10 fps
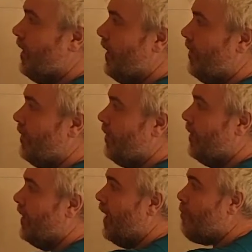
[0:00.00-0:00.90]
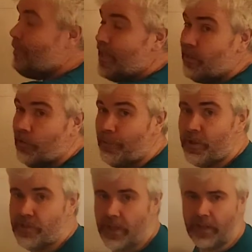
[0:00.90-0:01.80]
your head. A meter
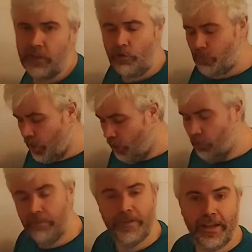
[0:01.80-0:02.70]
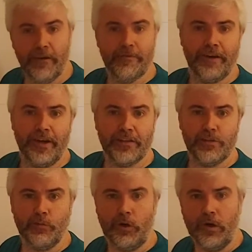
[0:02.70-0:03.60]
per second. You know roughly how fast
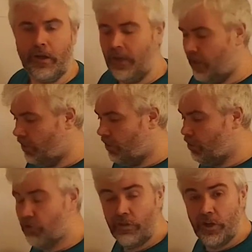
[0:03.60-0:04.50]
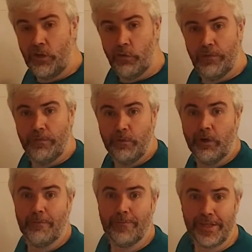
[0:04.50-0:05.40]
you walk. You should know roughly
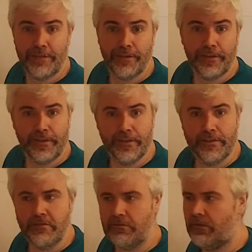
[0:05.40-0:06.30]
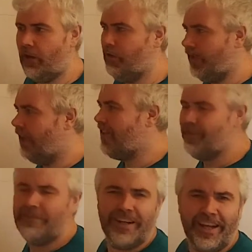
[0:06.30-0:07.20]
what a meter is. Okay, I
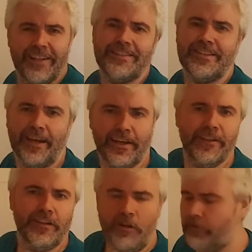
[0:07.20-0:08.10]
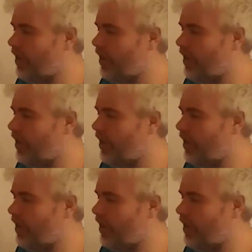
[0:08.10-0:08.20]
cover that in a second. All